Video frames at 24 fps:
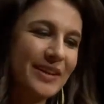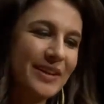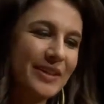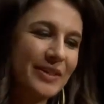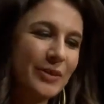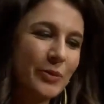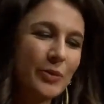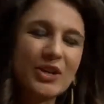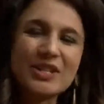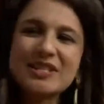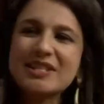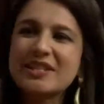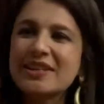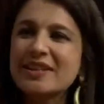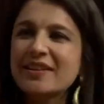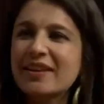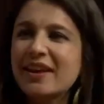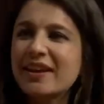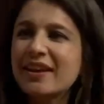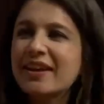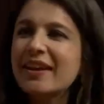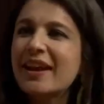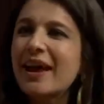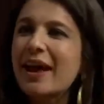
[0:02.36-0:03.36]
the worst thing
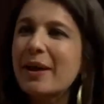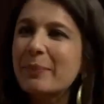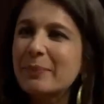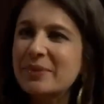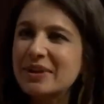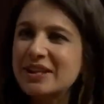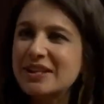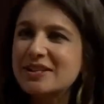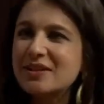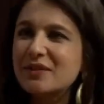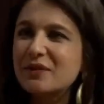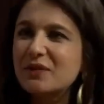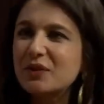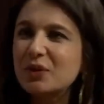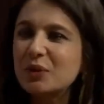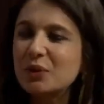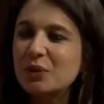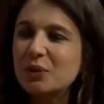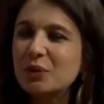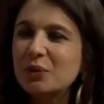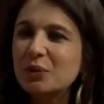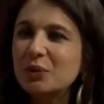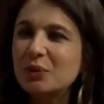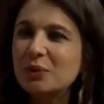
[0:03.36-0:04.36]
that can happen is if
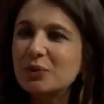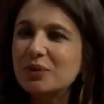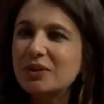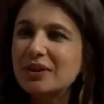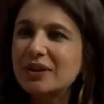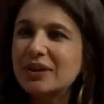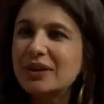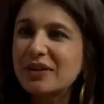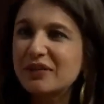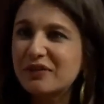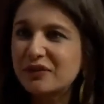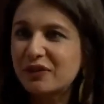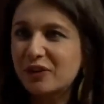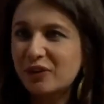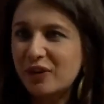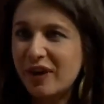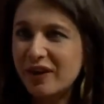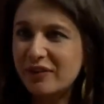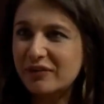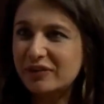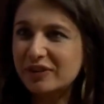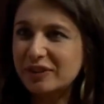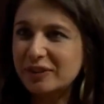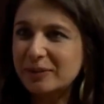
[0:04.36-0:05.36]
you live
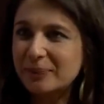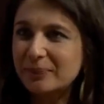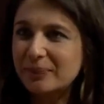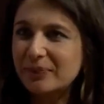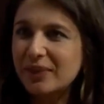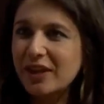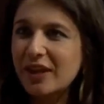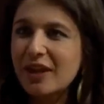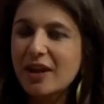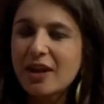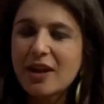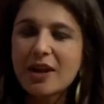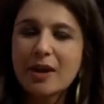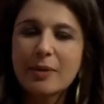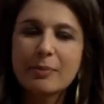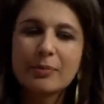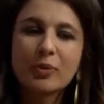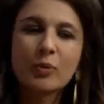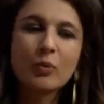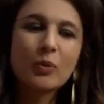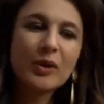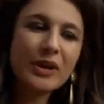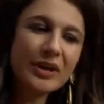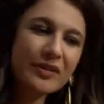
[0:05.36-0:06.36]
forever.
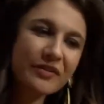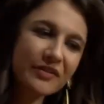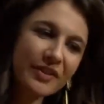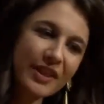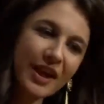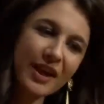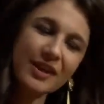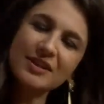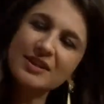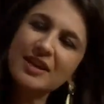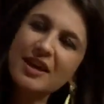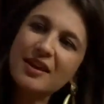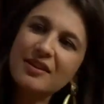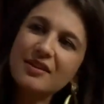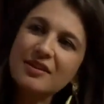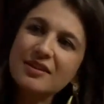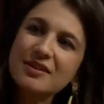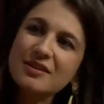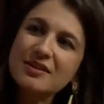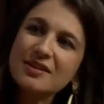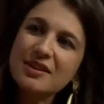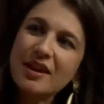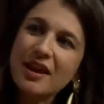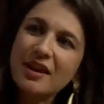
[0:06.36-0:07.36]
But what if that death
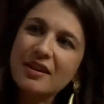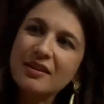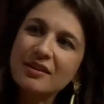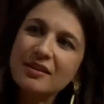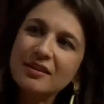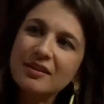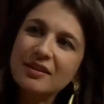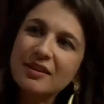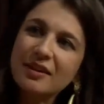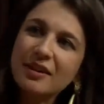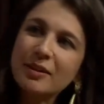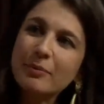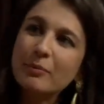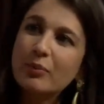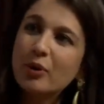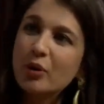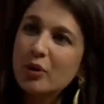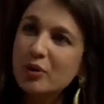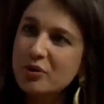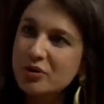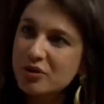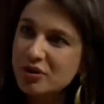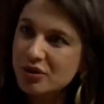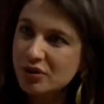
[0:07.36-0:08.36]
is then
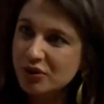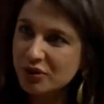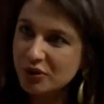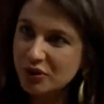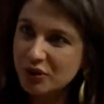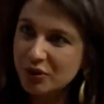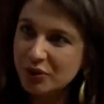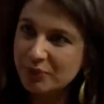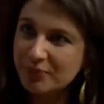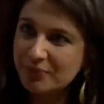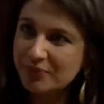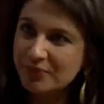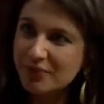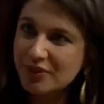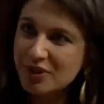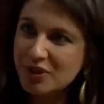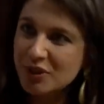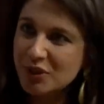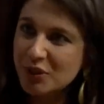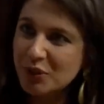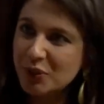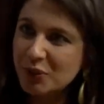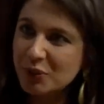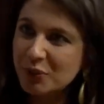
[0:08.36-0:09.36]
imposed on you?
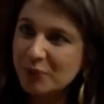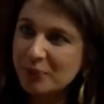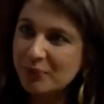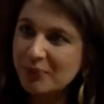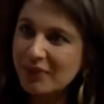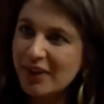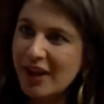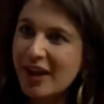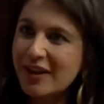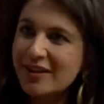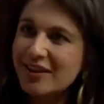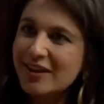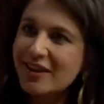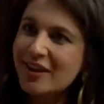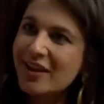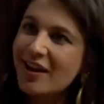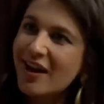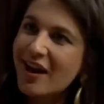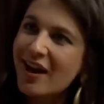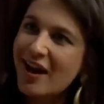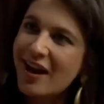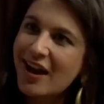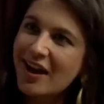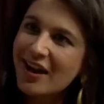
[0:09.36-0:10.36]
So
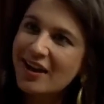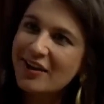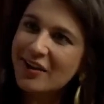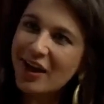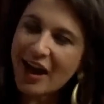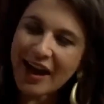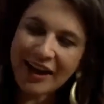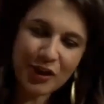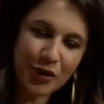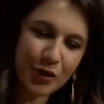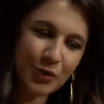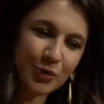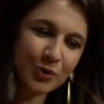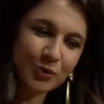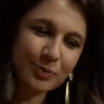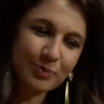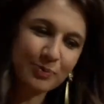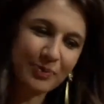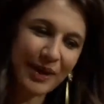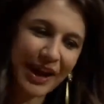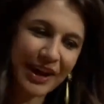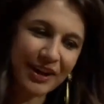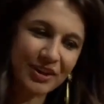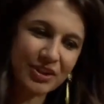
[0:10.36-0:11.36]
I
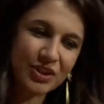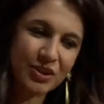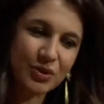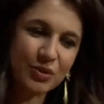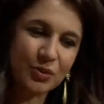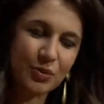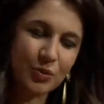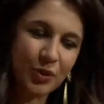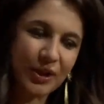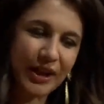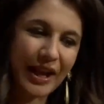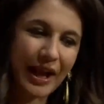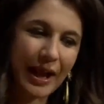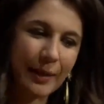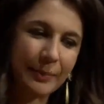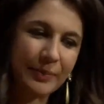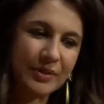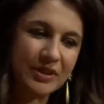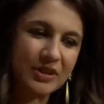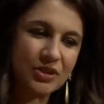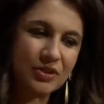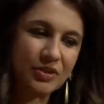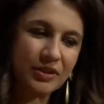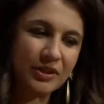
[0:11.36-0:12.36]
go back to what
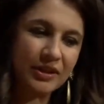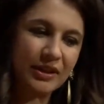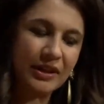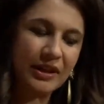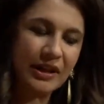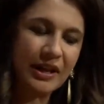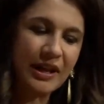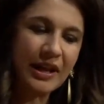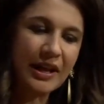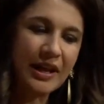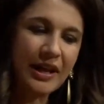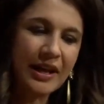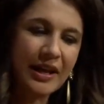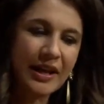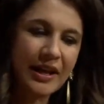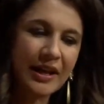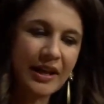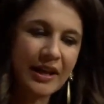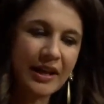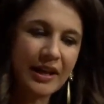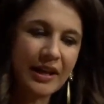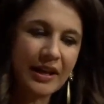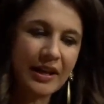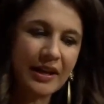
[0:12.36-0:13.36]
happened on
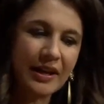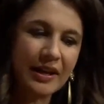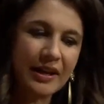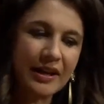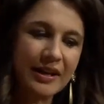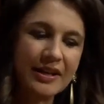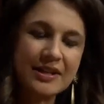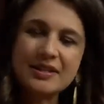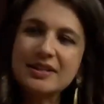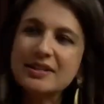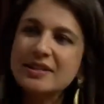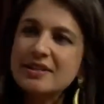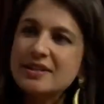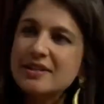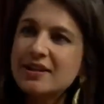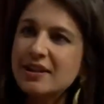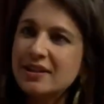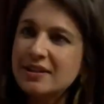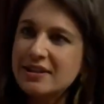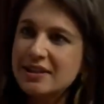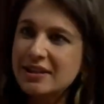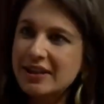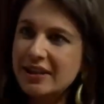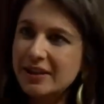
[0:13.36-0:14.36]
Easter
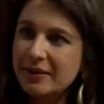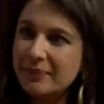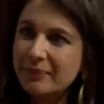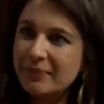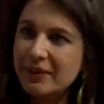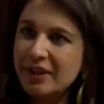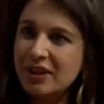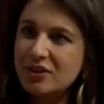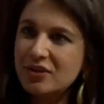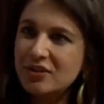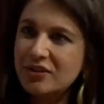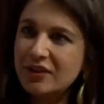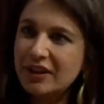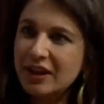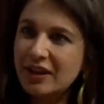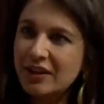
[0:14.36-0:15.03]
Sunday in Sri